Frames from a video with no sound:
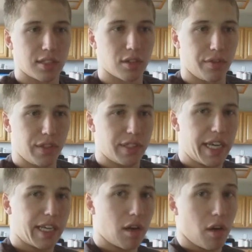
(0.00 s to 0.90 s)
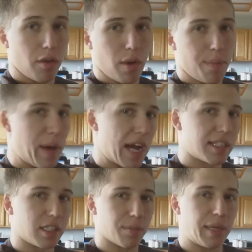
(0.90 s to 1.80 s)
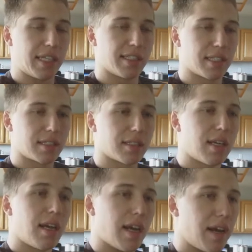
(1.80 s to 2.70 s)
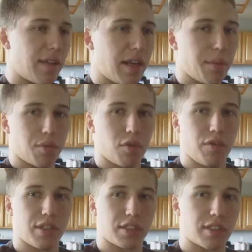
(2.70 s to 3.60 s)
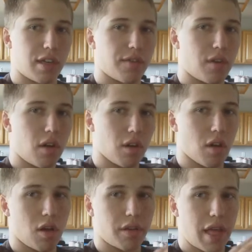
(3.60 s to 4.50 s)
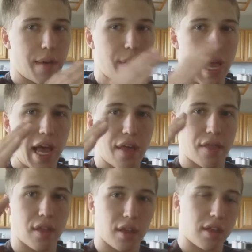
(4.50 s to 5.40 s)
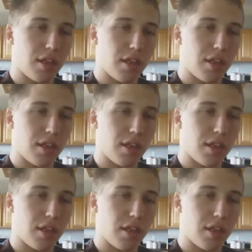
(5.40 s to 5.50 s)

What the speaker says: So if you take it all the way back to your basics and then improve yourself along that path,